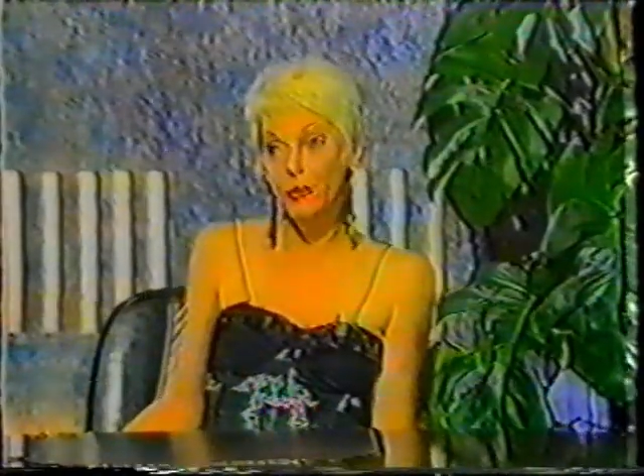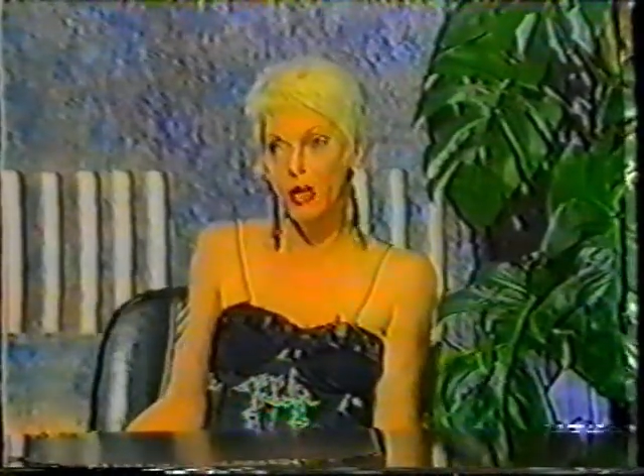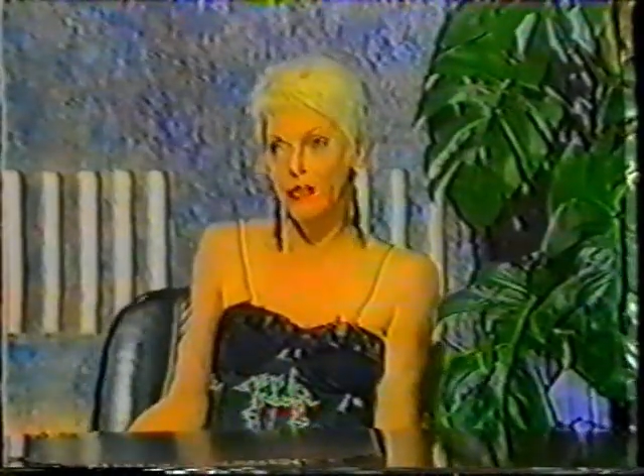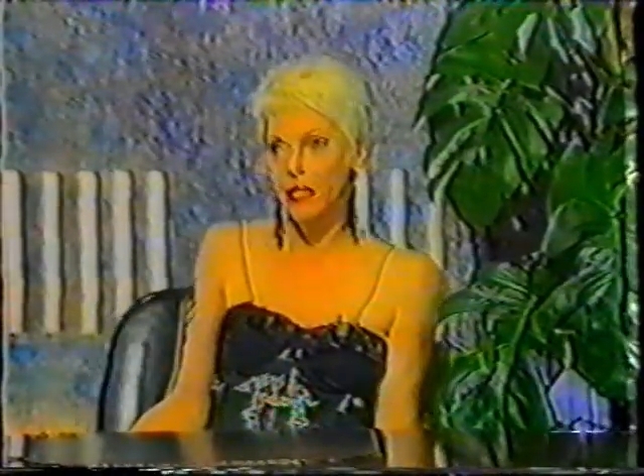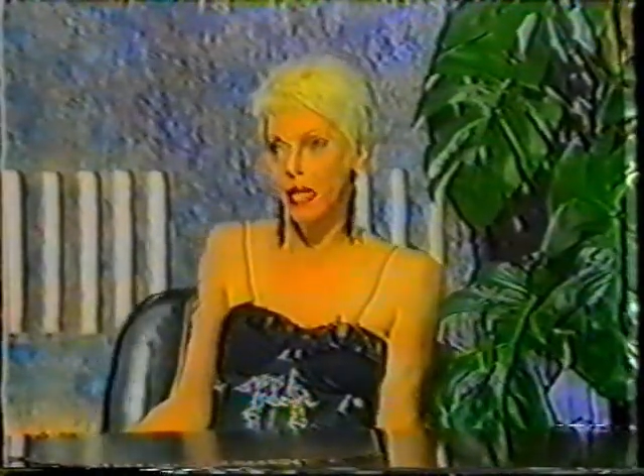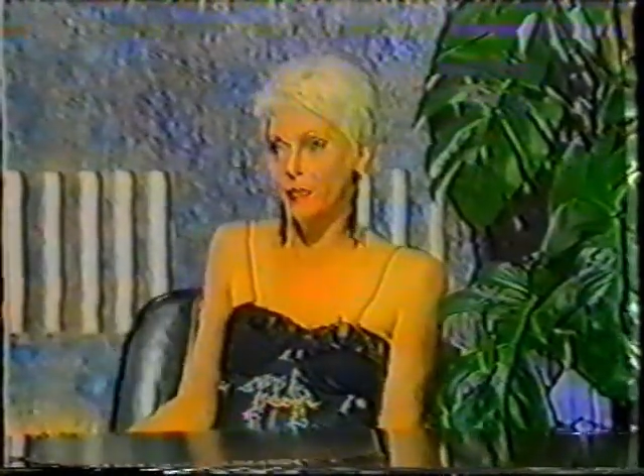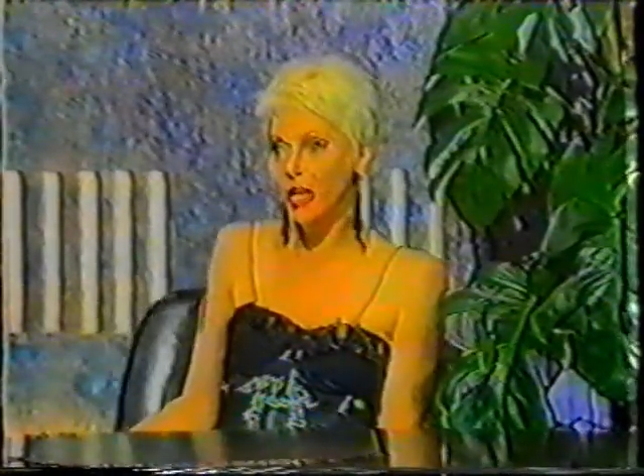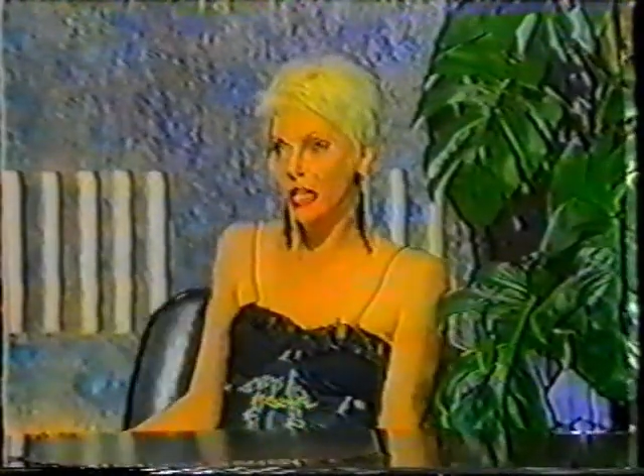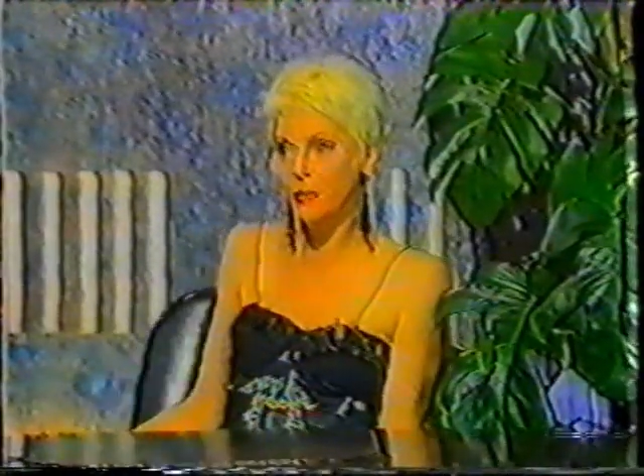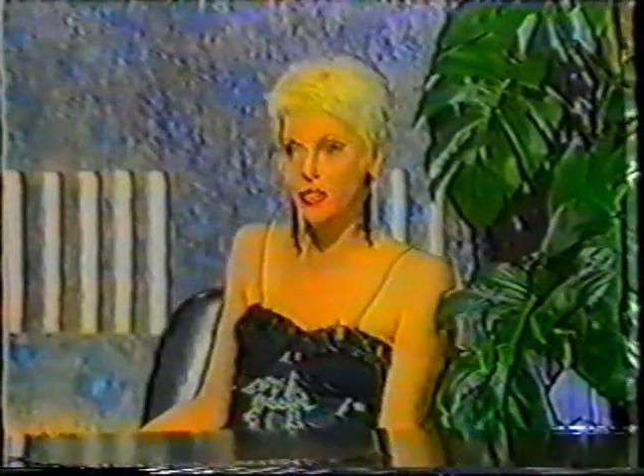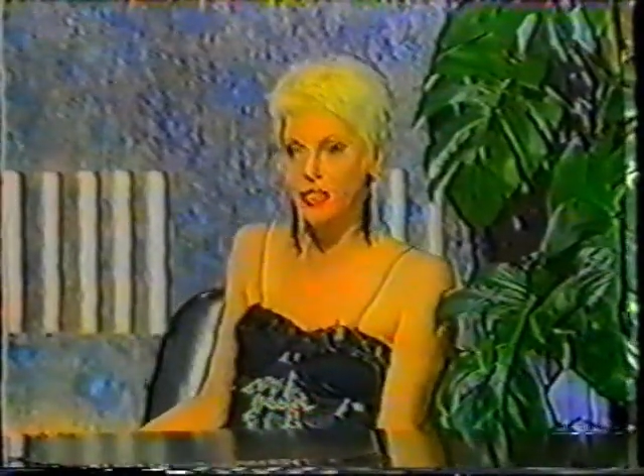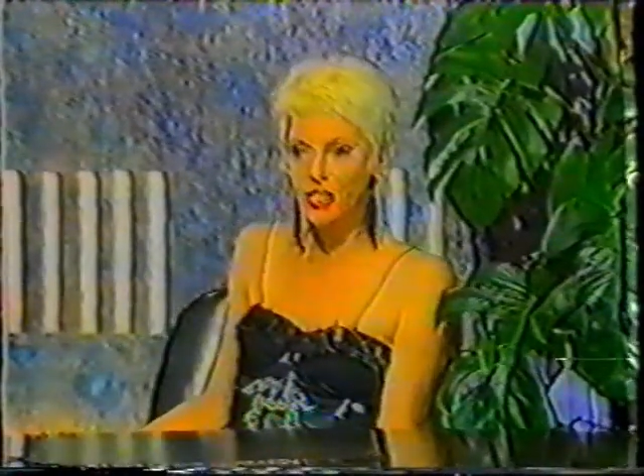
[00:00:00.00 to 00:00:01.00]
well that I'm not
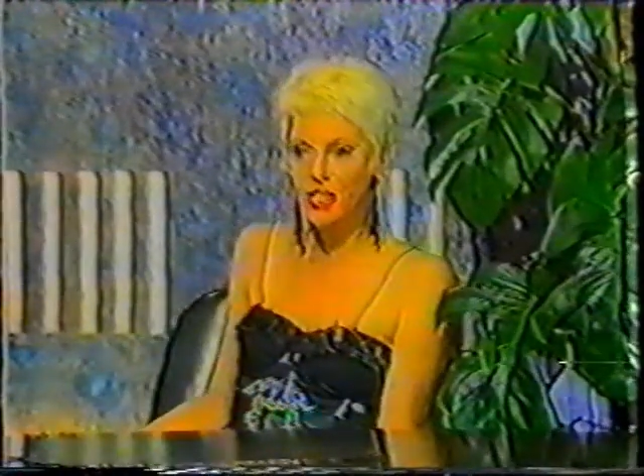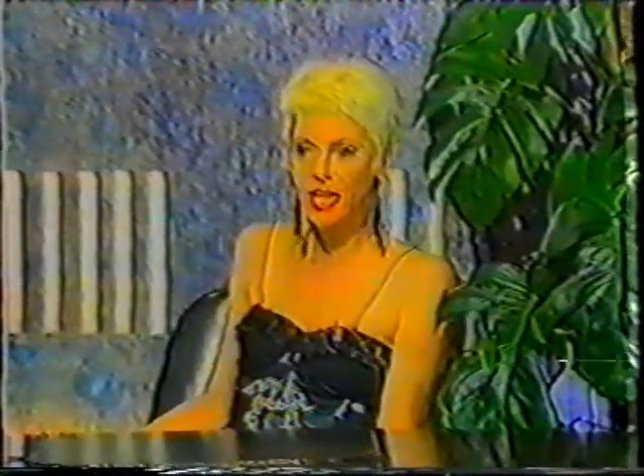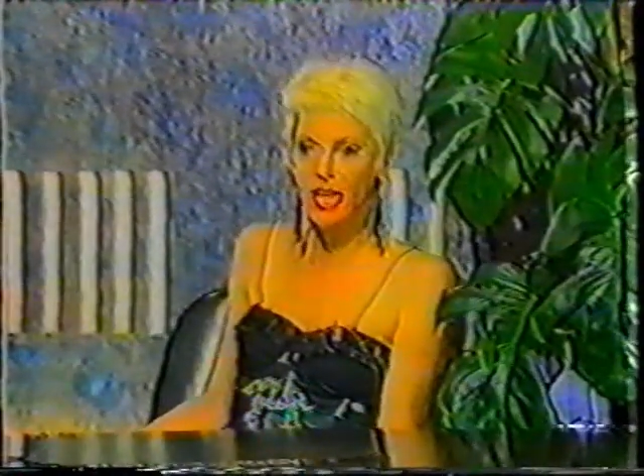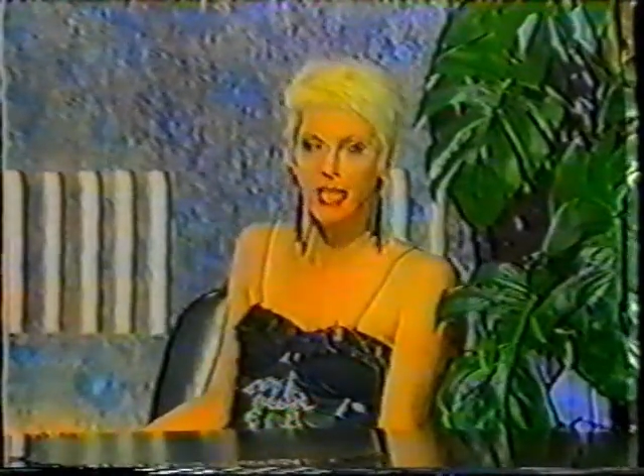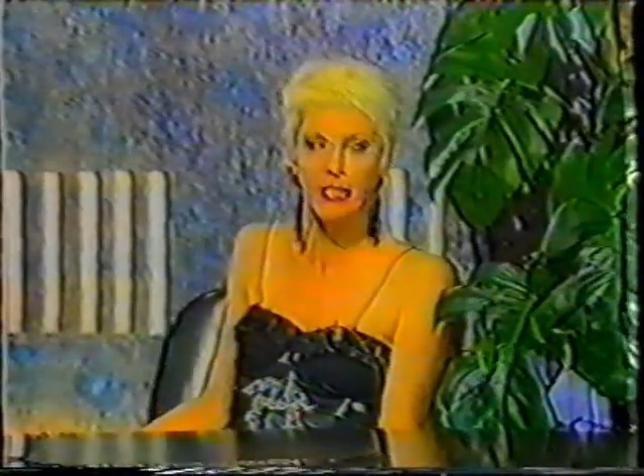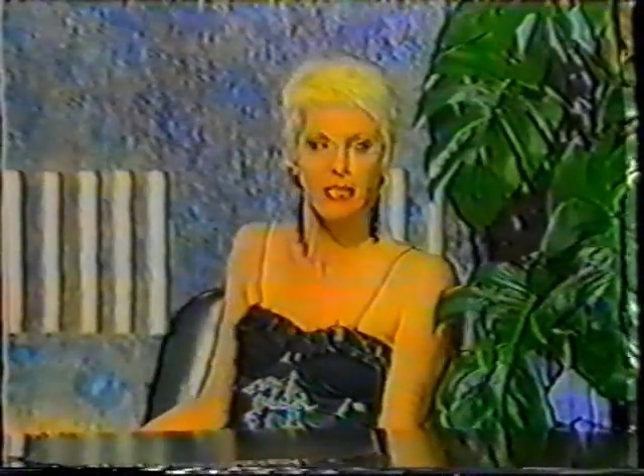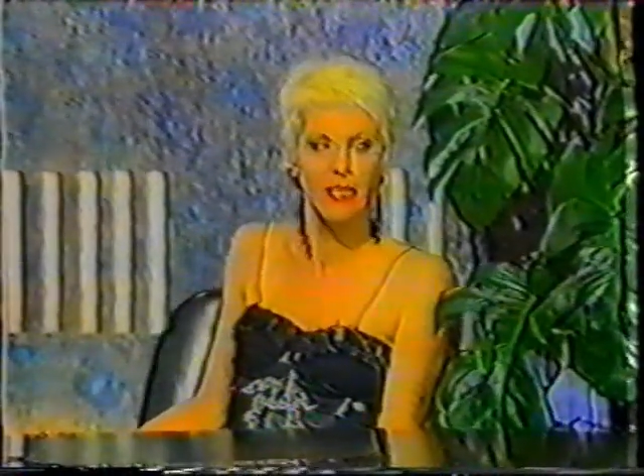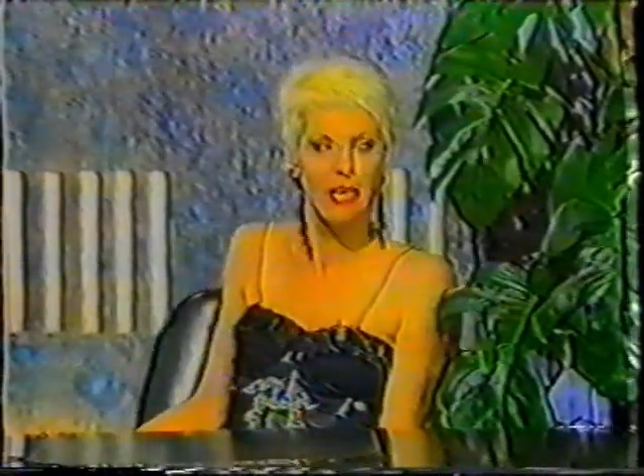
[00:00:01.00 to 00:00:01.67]
in a position to answer